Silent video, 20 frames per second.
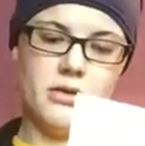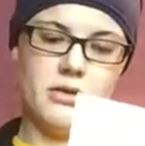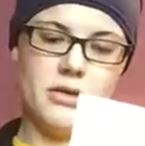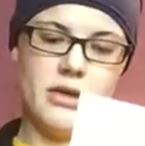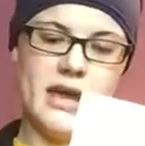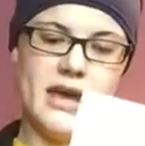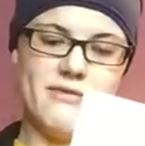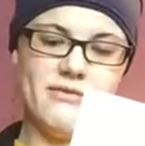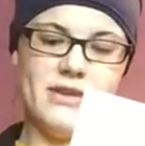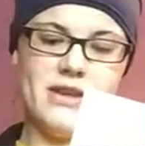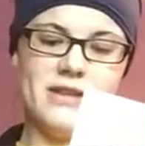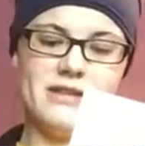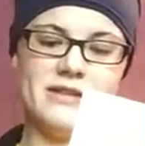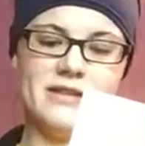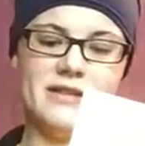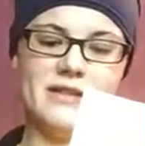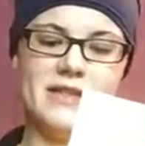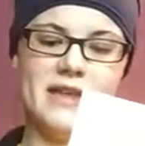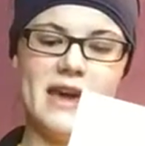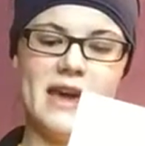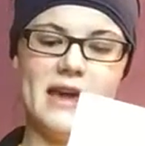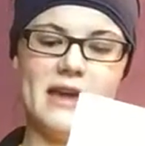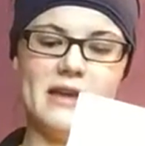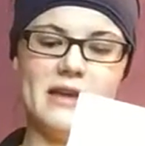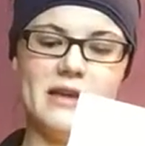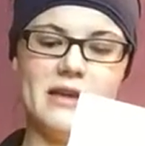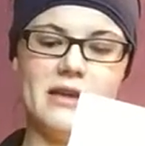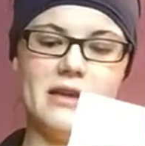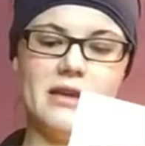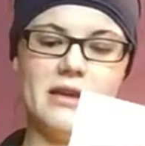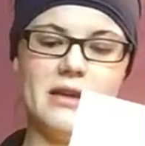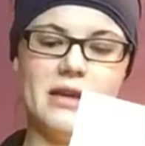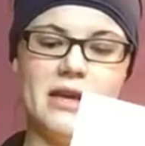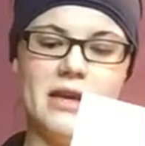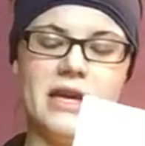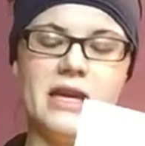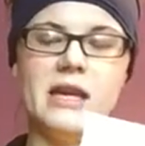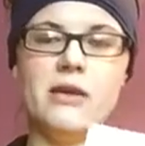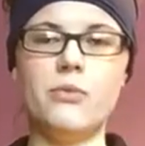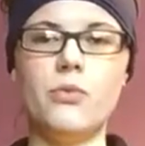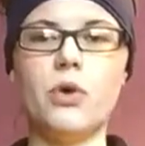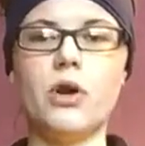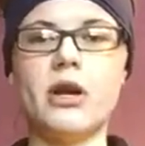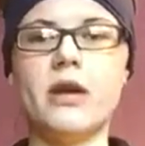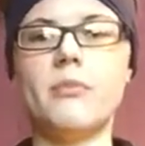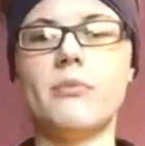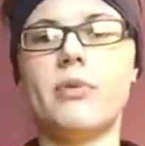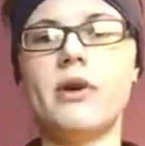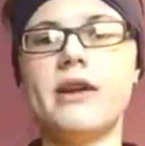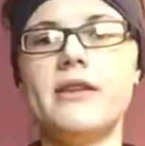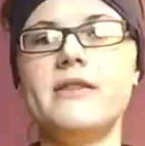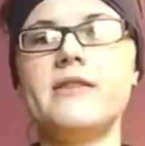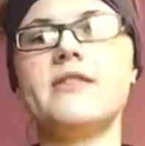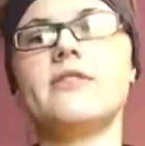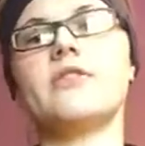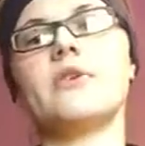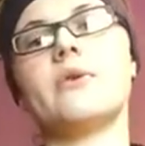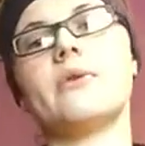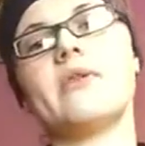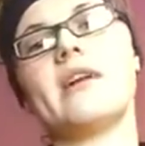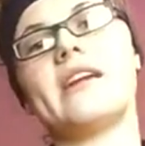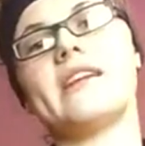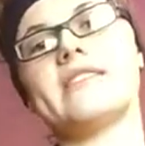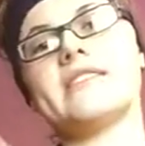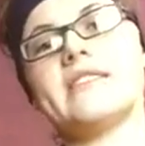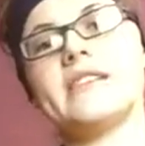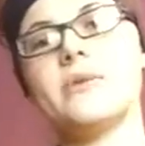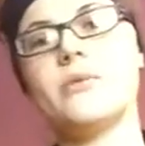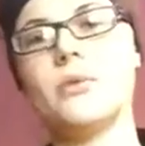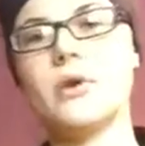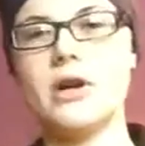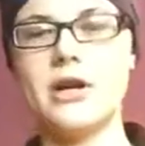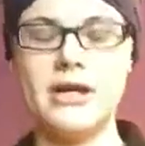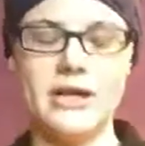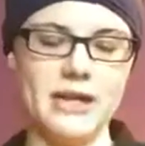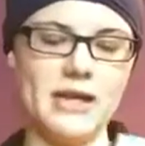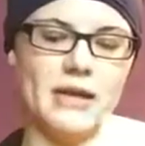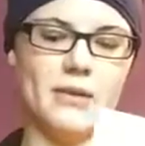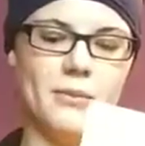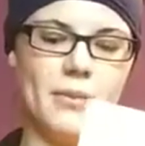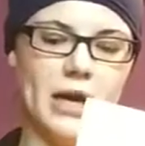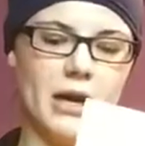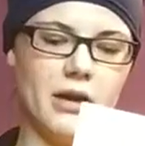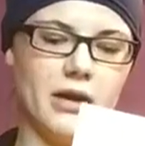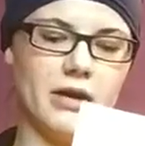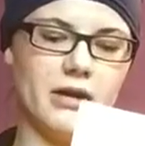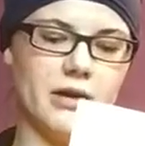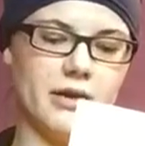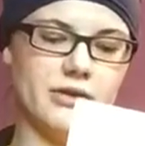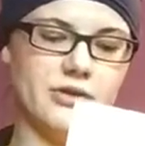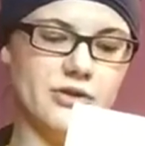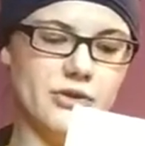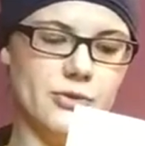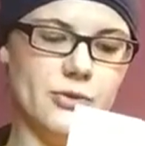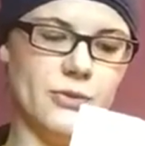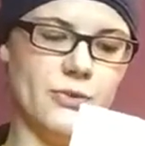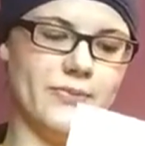evidence that it can work in Britain, so that it's going to work in America too.